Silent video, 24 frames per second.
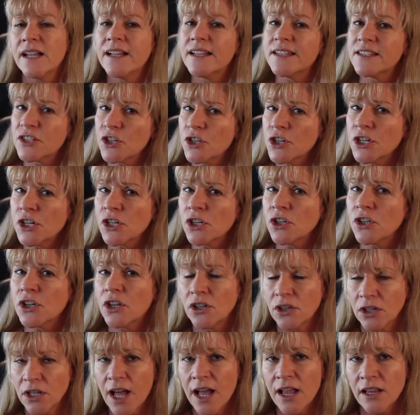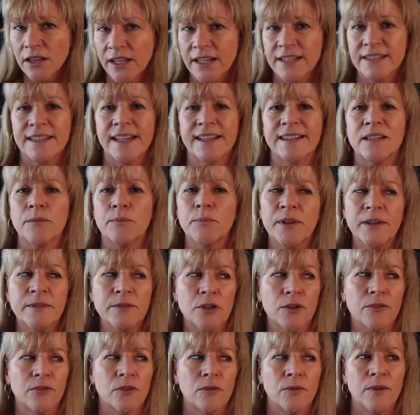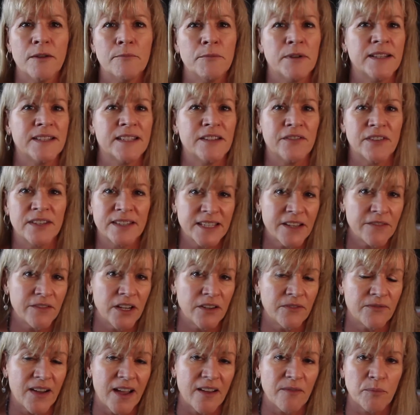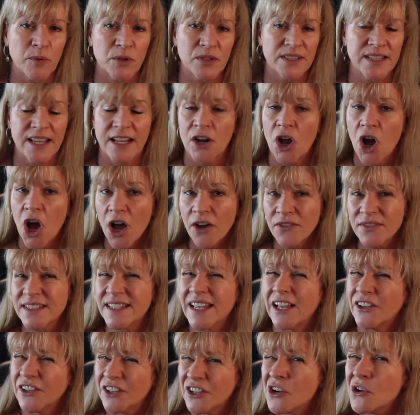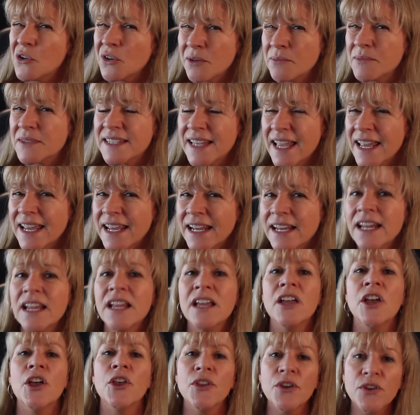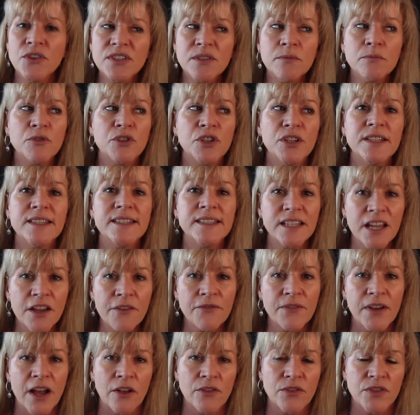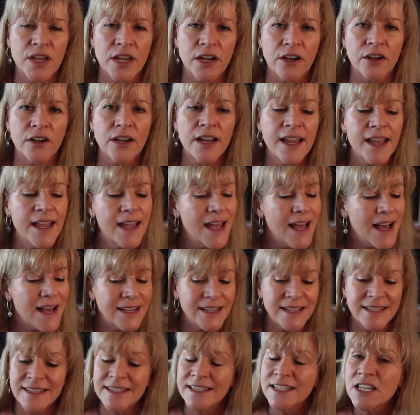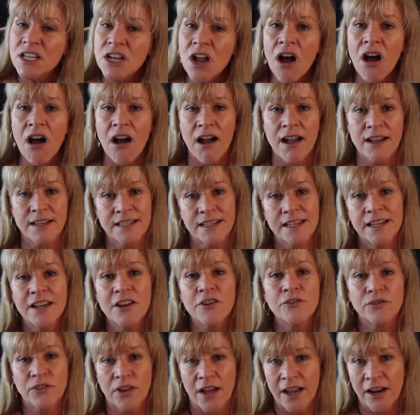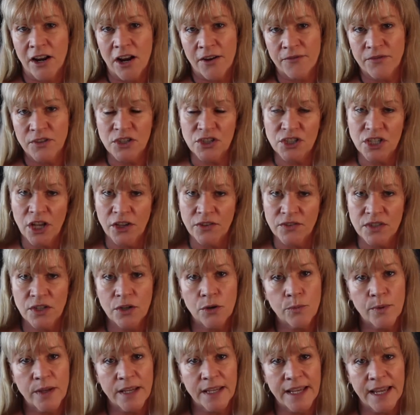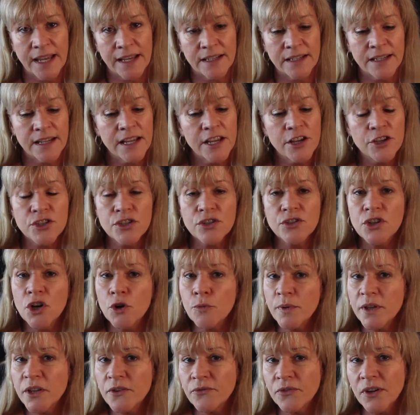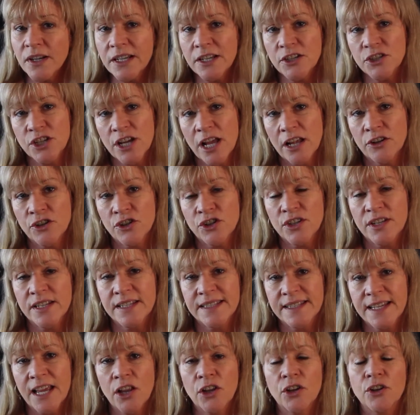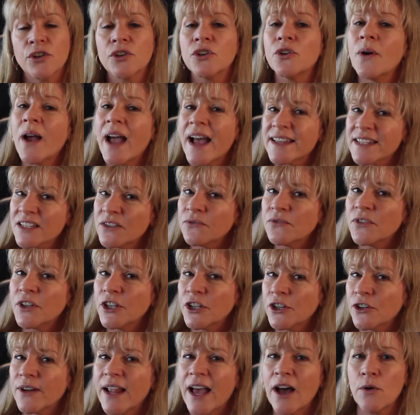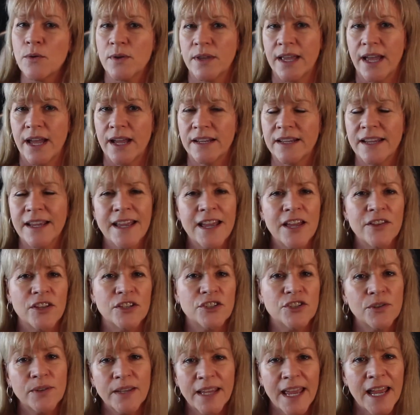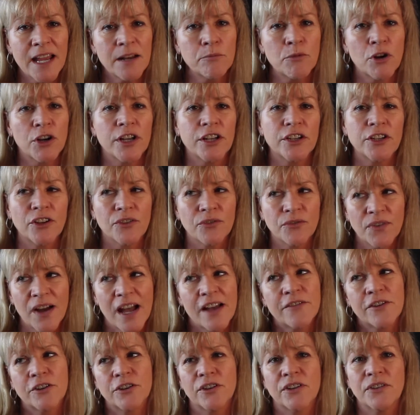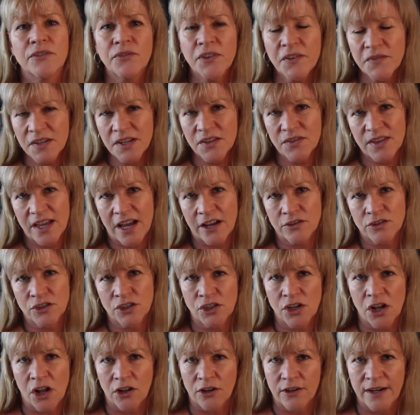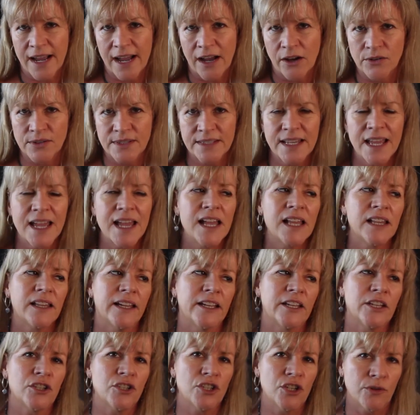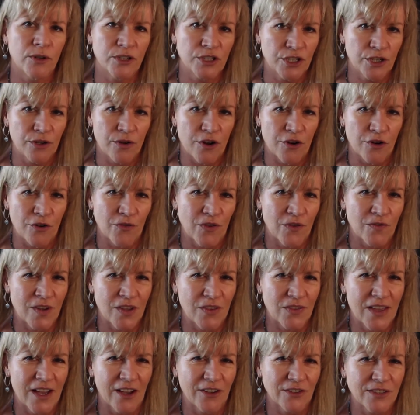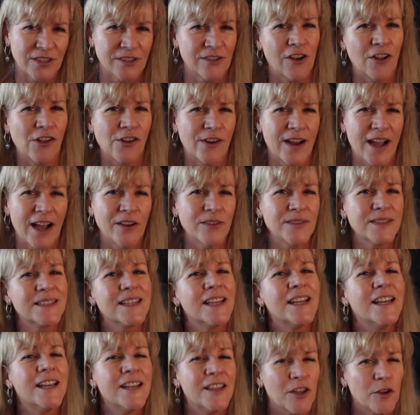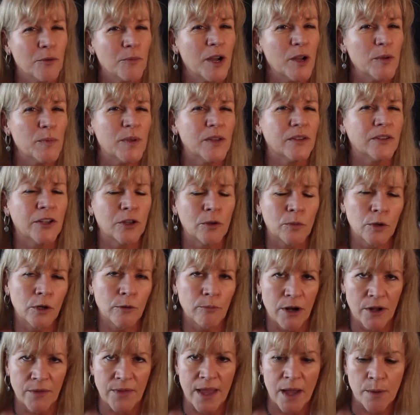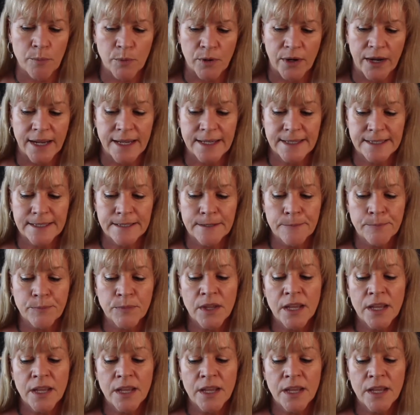It's starting to look a lot less like the picked over remnants of the 75% off sale. You know what I'm saying? There's some good stuff out there, and it's not flying off the shelves in a weekend. So don't be afraid to challenge the seller who hasn't figured out yet that you can't market your $550,000 house like you do a $250,000 house. There might be a little room on that price.